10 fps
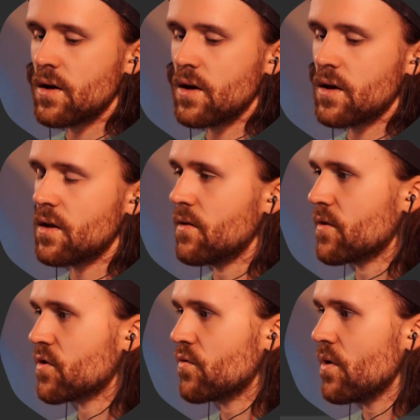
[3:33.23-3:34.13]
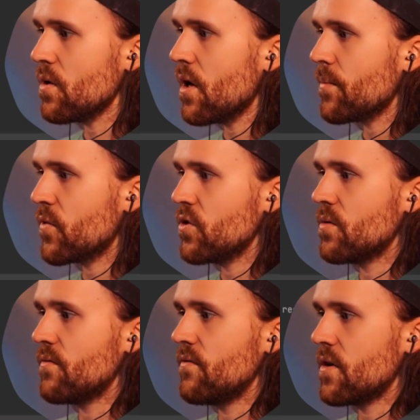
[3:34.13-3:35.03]
And if I scroll up to
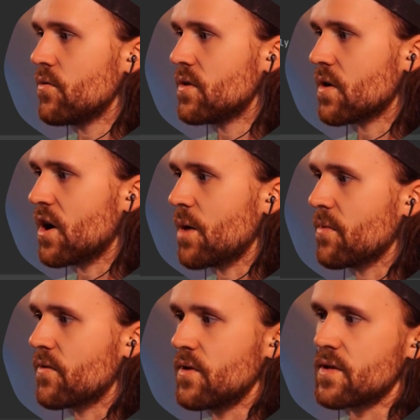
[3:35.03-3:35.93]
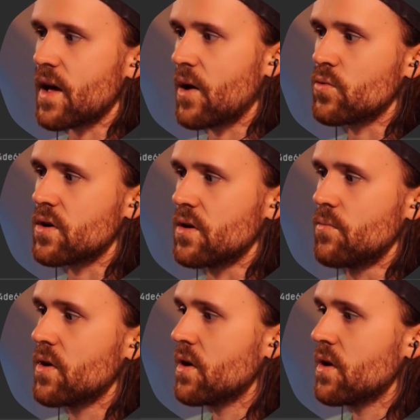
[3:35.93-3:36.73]
the very top of this outcome,